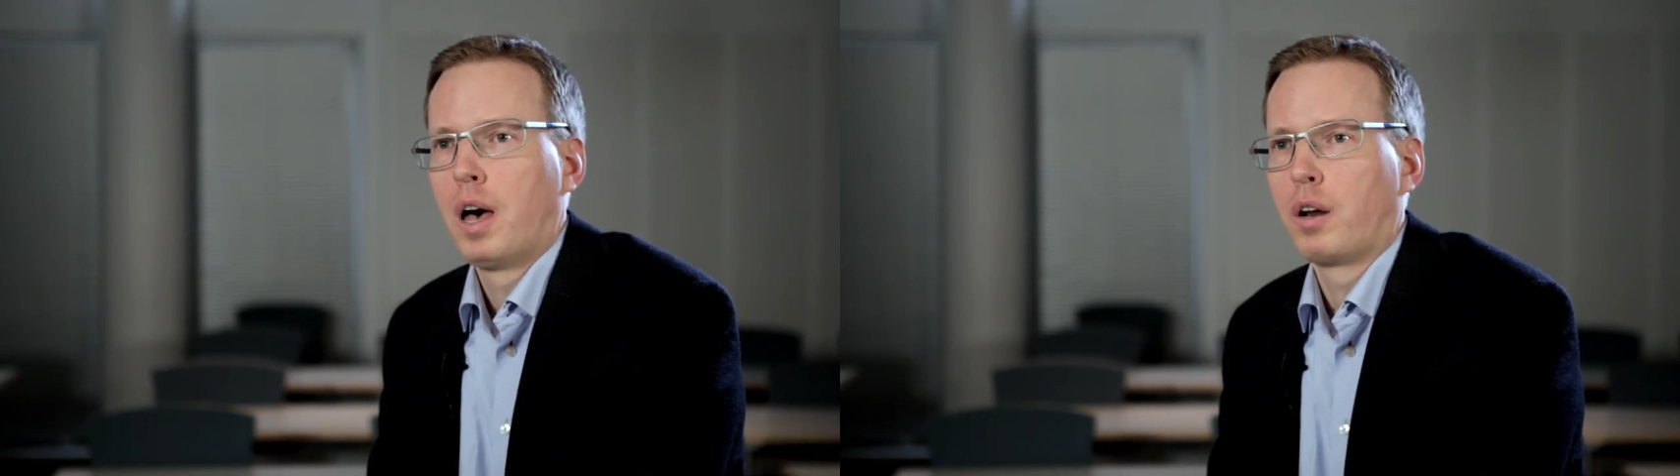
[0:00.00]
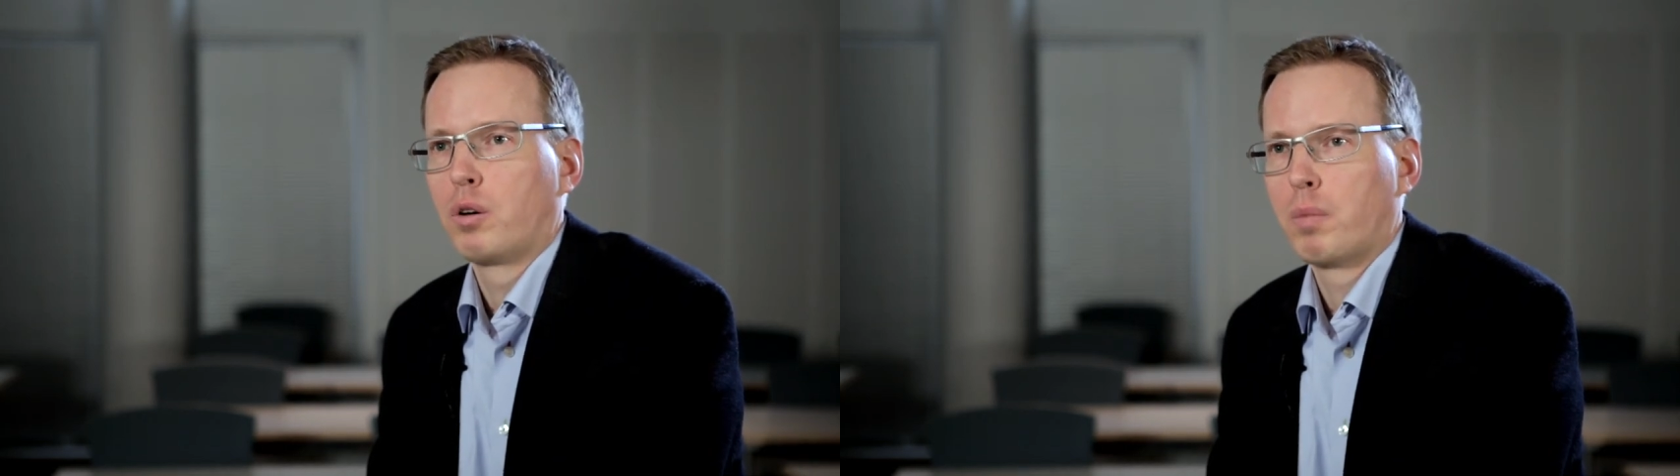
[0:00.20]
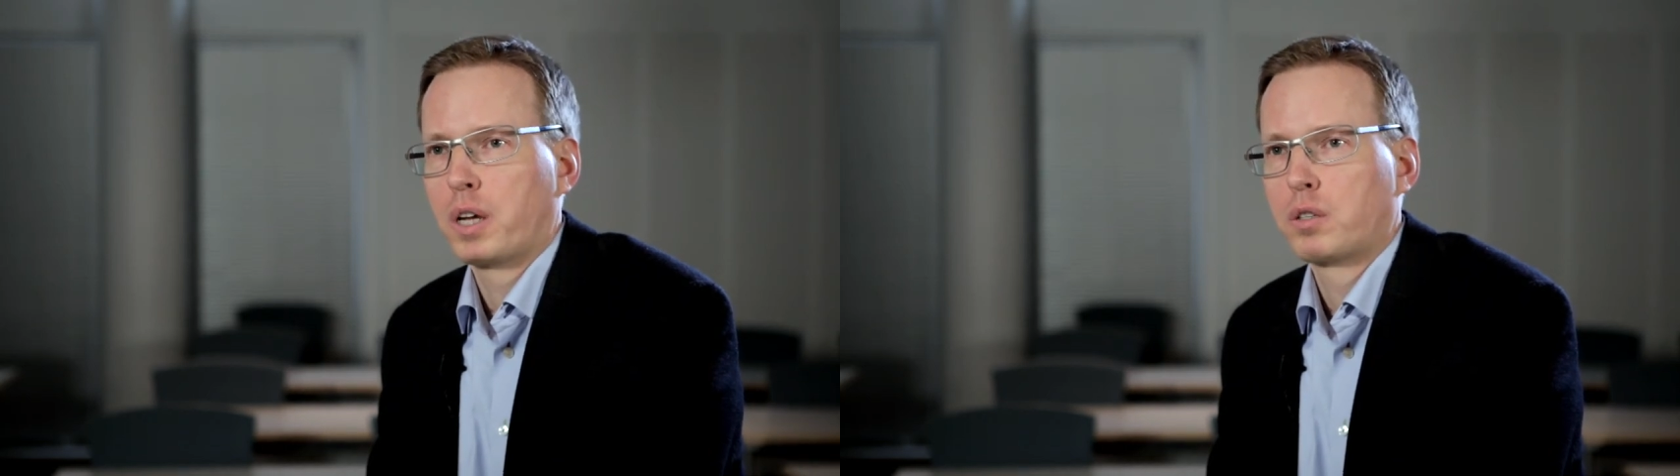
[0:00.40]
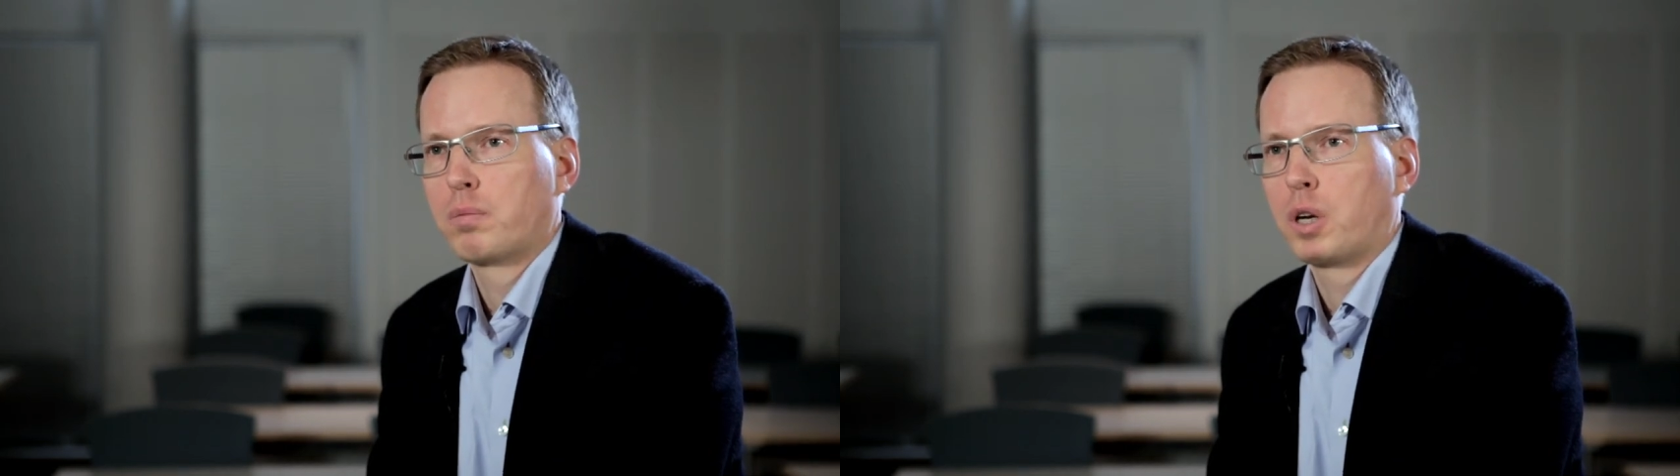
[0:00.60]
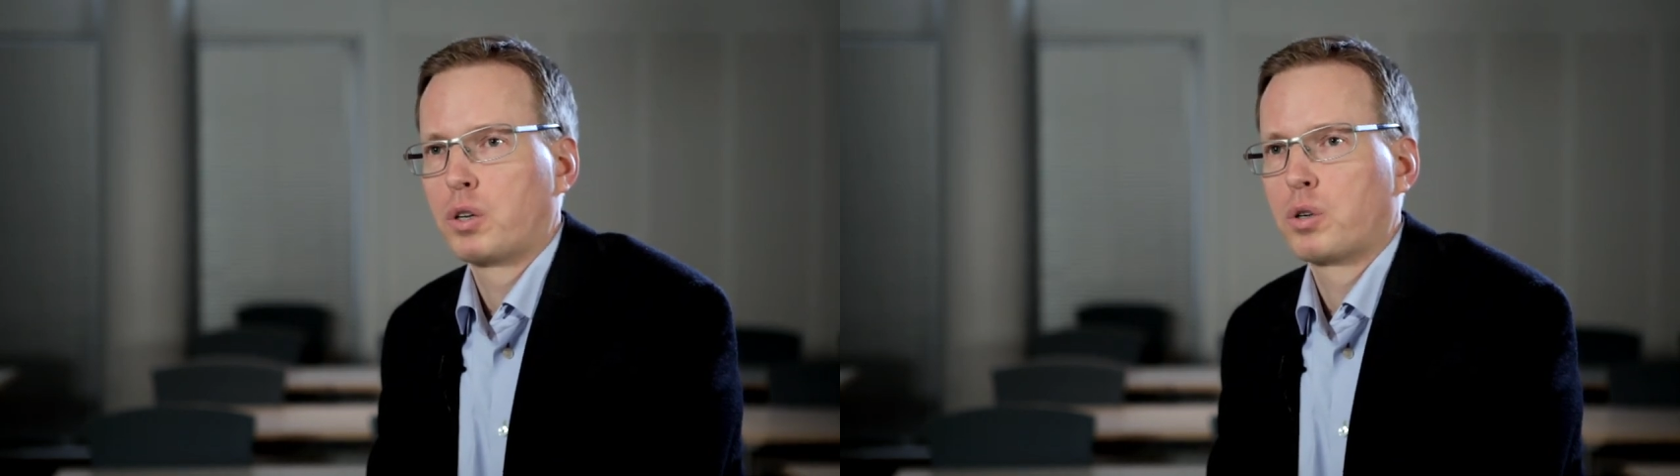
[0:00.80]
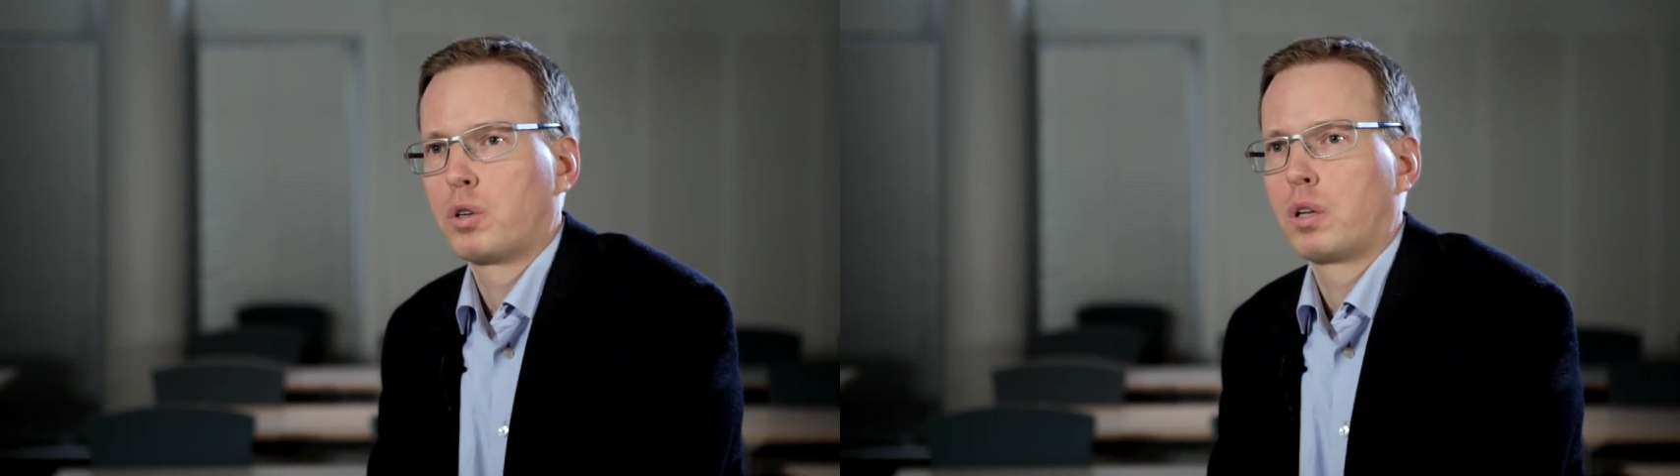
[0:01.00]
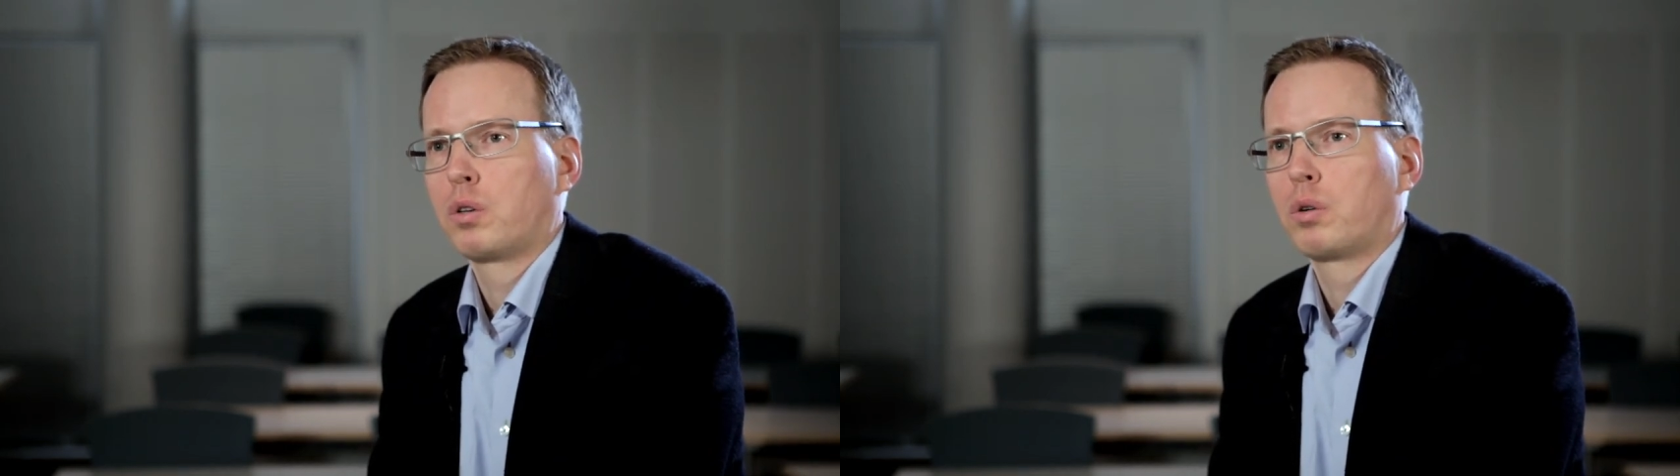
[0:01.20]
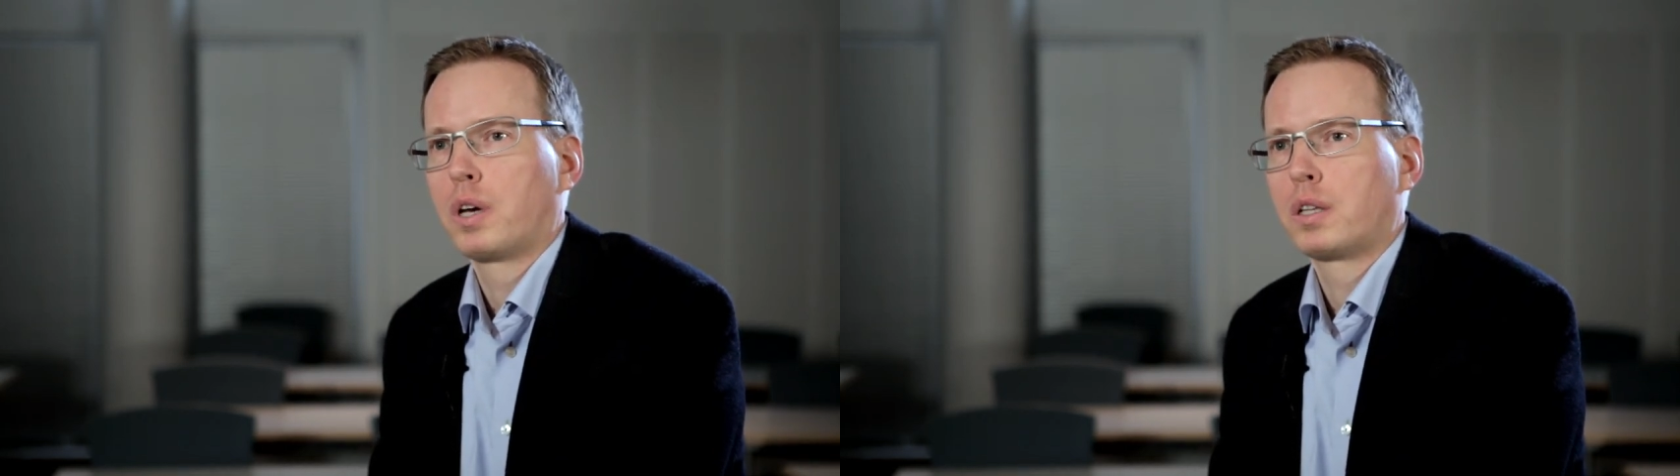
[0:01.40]
and you must make sure
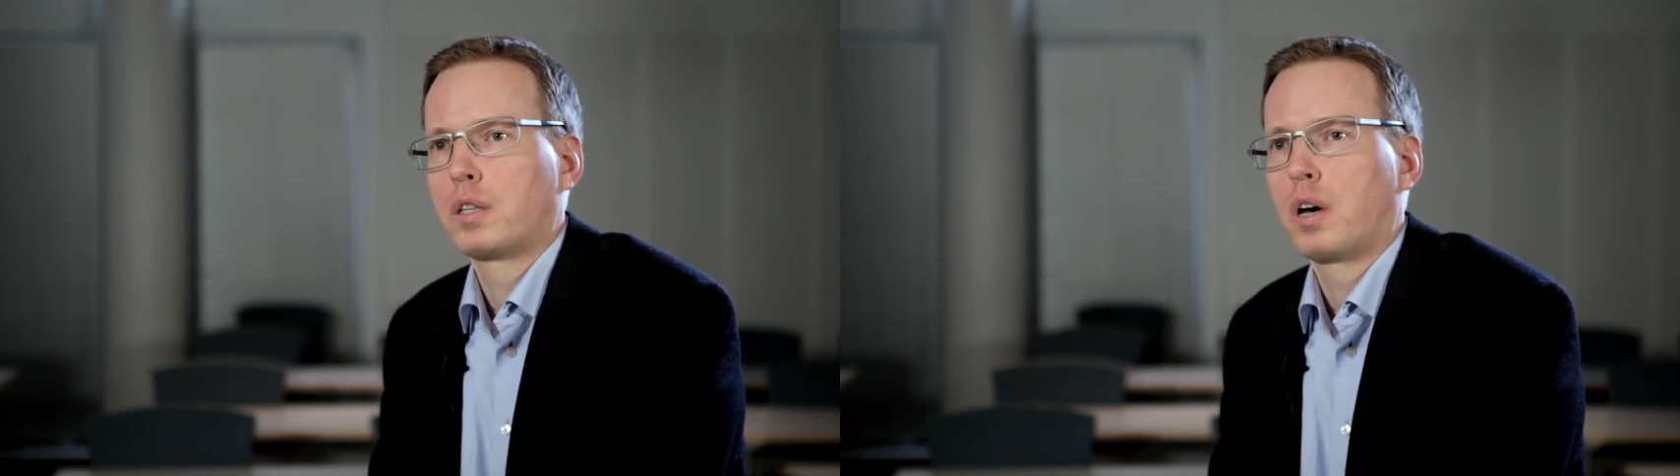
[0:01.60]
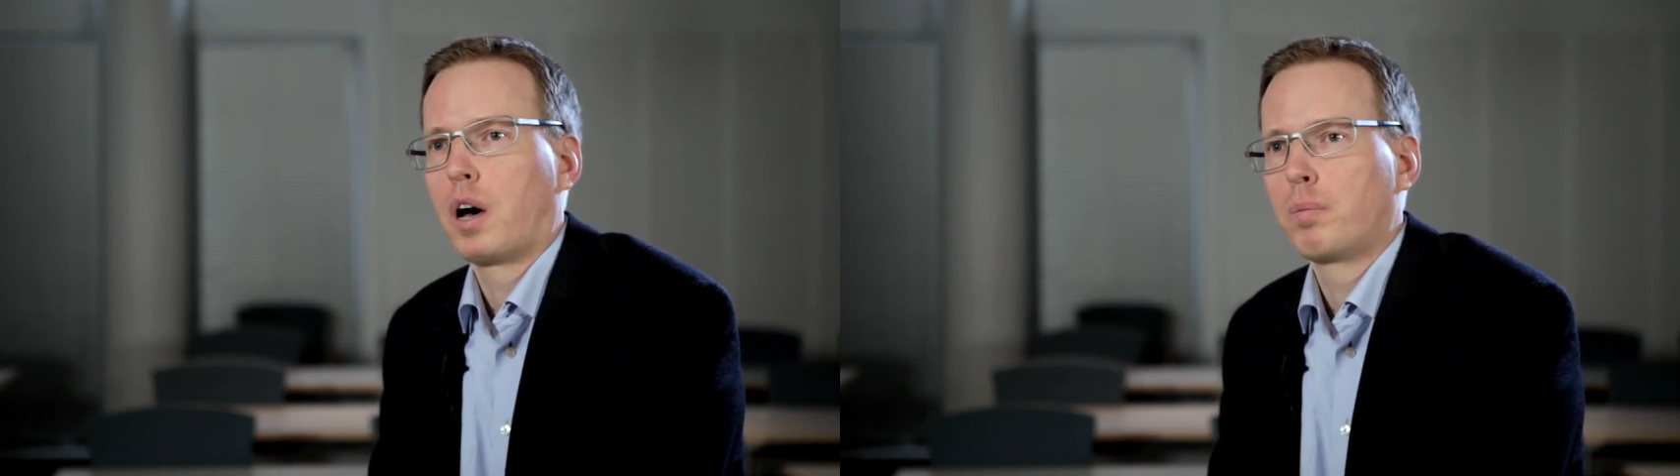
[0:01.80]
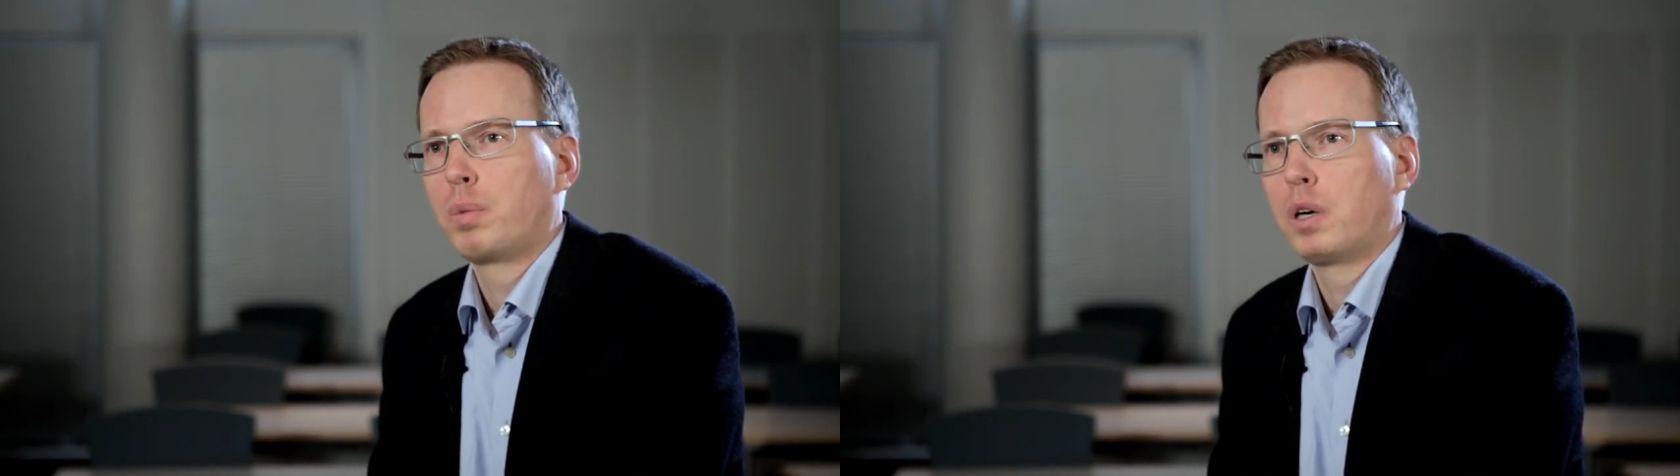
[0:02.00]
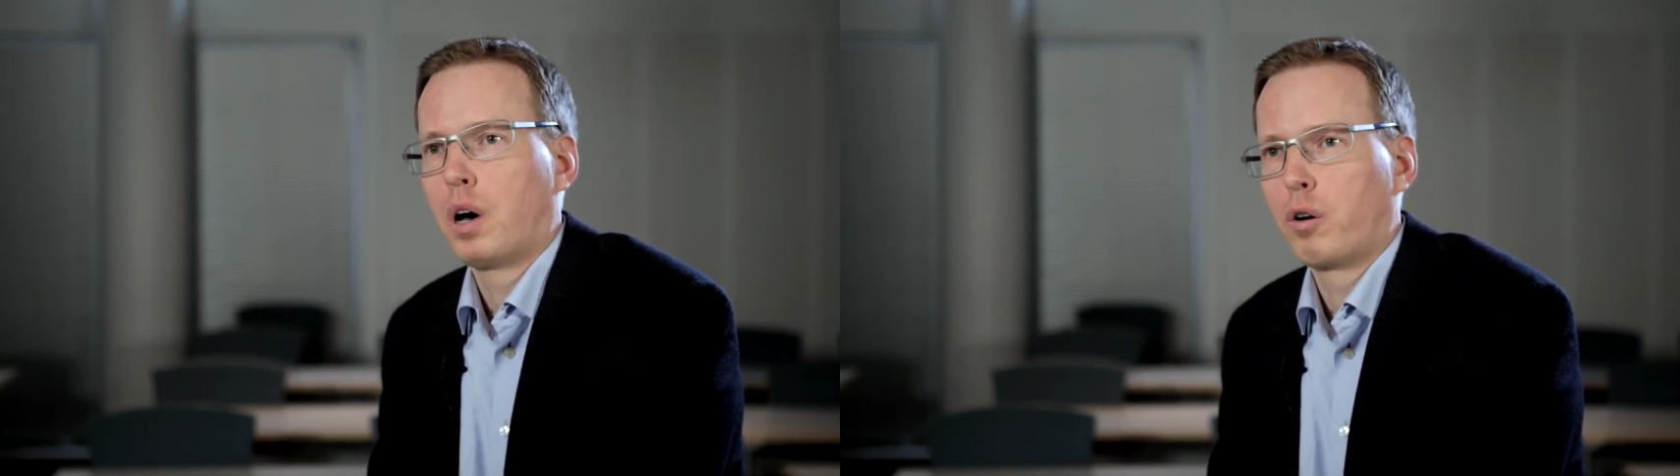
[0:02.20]
that you get the IP